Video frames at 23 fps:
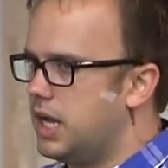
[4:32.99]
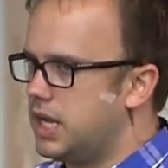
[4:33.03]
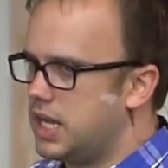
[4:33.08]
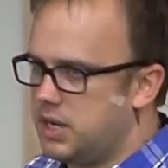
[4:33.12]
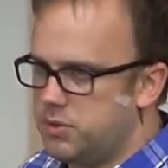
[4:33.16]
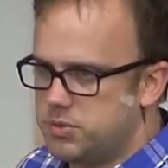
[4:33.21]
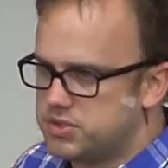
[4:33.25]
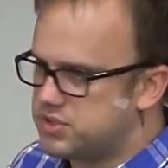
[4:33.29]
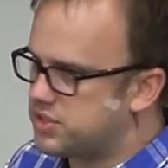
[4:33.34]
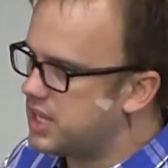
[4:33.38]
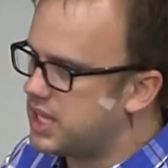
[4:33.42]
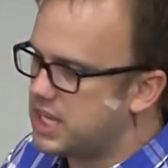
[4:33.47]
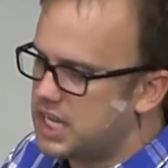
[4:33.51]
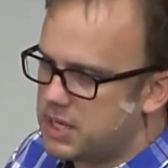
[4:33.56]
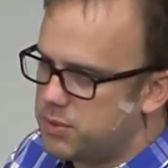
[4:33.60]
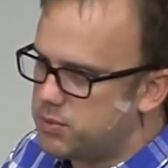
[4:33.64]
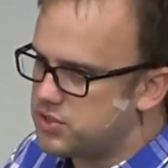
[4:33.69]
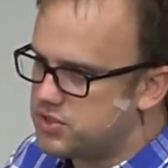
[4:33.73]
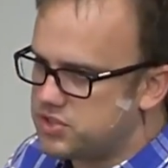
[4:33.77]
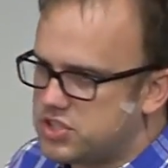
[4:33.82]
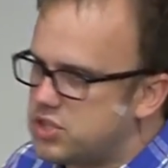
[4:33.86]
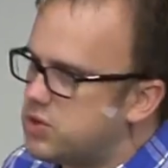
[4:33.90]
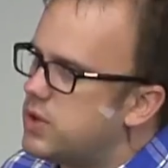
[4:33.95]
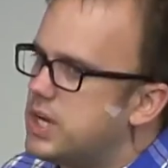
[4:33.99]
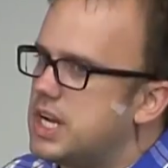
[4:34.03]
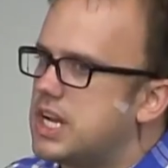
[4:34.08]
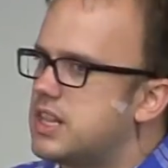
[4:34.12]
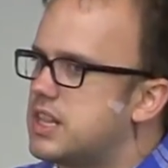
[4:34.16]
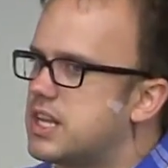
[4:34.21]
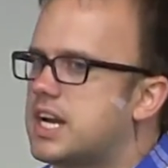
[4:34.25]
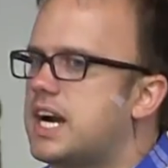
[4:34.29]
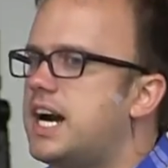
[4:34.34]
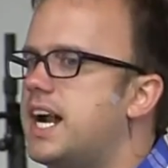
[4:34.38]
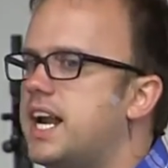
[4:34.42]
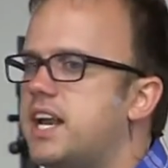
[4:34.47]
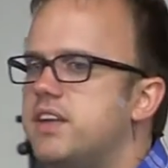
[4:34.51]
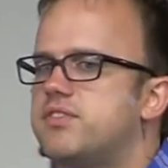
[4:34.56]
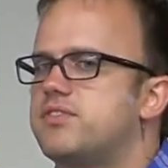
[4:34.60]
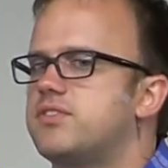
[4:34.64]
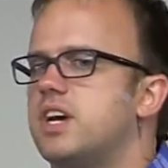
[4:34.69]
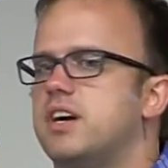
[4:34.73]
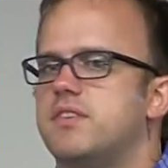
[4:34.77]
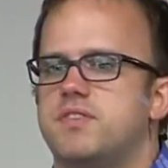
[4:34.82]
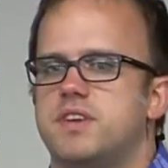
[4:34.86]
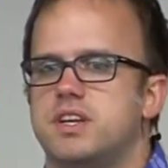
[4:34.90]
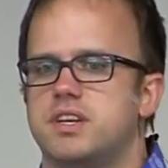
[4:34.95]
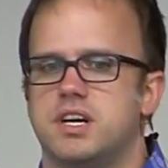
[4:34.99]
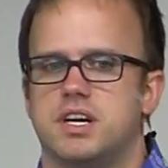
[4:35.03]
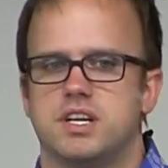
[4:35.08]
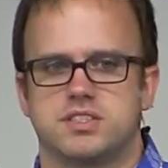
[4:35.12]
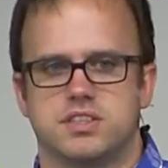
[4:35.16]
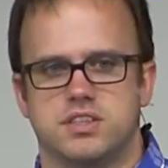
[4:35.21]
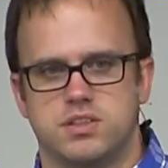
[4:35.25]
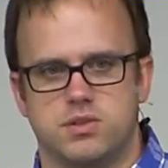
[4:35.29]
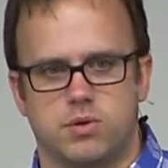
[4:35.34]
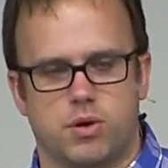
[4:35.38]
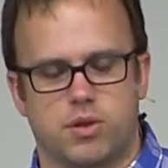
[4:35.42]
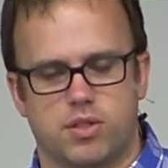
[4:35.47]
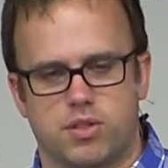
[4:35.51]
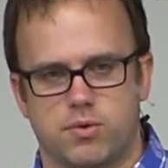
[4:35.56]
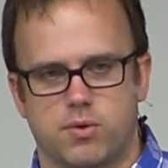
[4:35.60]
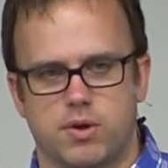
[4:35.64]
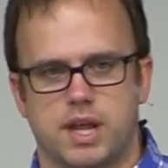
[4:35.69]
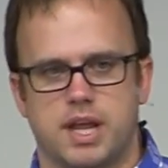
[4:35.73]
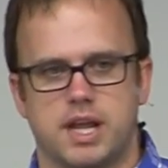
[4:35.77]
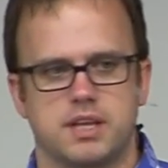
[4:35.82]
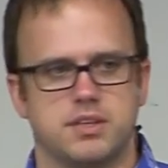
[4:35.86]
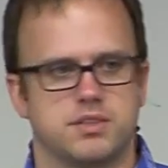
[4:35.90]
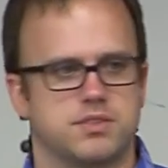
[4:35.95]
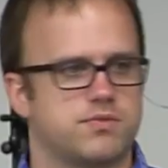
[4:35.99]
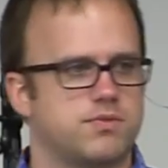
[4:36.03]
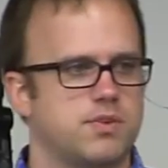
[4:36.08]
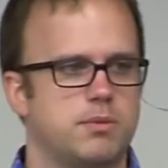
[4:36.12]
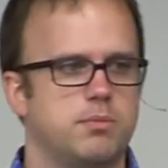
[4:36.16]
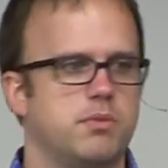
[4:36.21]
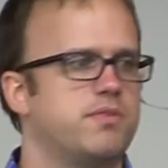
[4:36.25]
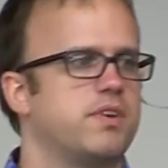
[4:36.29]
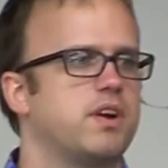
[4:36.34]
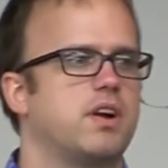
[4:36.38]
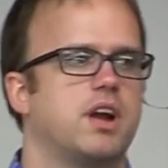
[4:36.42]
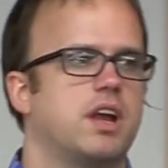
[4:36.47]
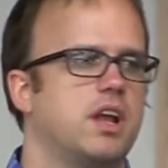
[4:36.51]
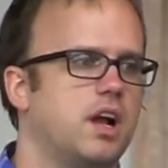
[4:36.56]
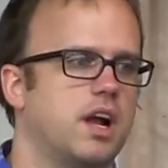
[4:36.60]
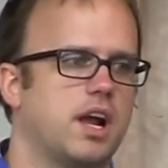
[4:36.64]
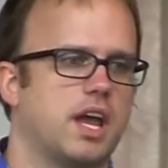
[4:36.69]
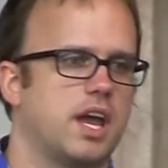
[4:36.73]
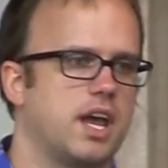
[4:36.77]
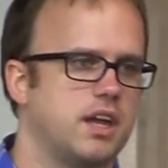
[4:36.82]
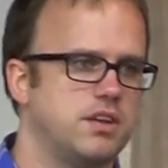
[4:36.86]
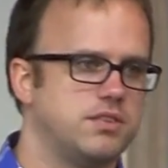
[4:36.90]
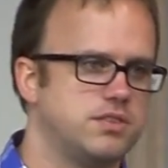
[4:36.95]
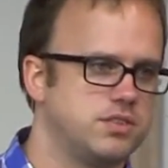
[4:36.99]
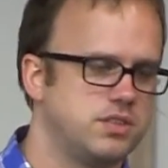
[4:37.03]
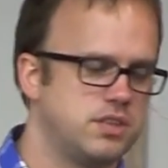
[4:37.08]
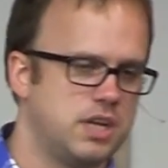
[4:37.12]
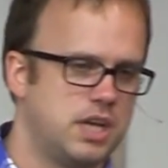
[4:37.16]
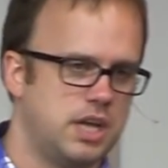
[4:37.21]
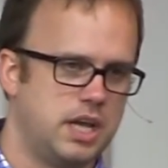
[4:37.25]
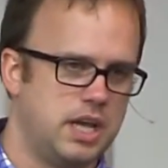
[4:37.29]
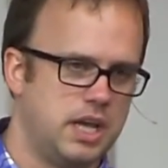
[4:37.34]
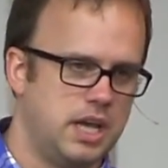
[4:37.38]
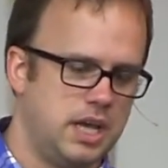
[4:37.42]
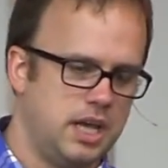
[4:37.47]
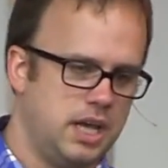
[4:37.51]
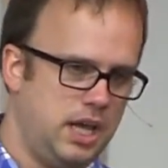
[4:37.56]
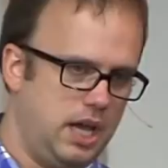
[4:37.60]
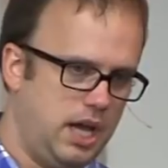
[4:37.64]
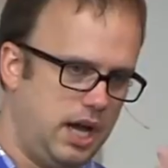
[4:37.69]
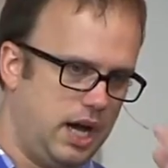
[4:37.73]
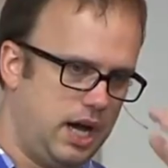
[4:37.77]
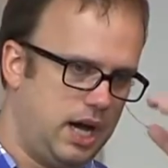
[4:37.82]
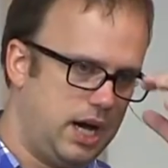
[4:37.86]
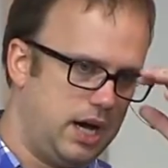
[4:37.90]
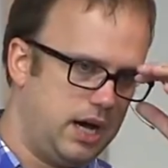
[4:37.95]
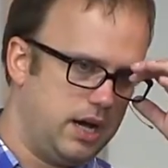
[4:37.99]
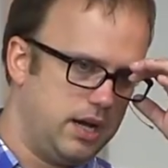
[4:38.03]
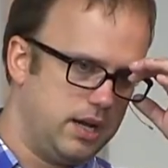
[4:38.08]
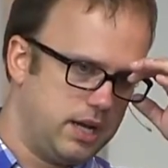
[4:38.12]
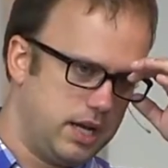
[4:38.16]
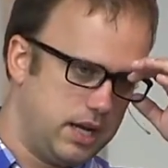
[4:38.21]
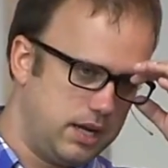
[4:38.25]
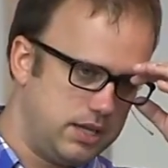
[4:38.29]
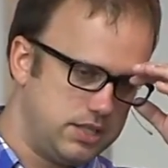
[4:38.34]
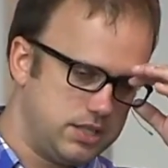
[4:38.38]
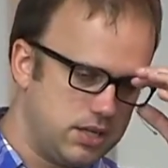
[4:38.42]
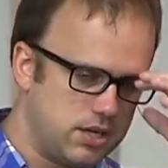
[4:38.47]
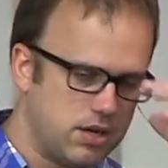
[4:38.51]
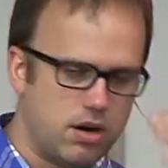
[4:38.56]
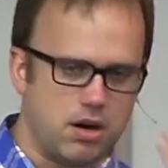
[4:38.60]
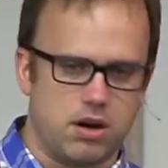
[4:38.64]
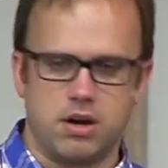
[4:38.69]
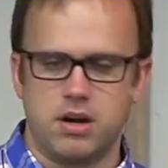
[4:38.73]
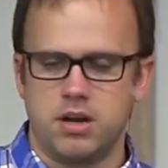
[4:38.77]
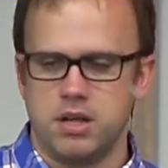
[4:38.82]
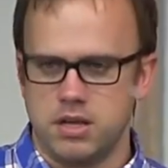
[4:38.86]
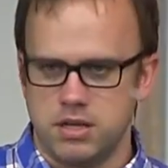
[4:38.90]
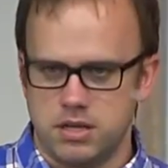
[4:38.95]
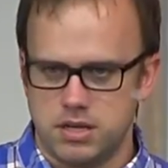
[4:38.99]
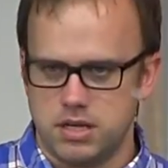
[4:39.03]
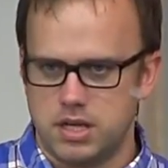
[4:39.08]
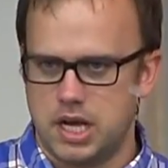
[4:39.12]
He was doing the kind of stuff he does in Lord of the Rings from a very young age. Now, he's a nerd.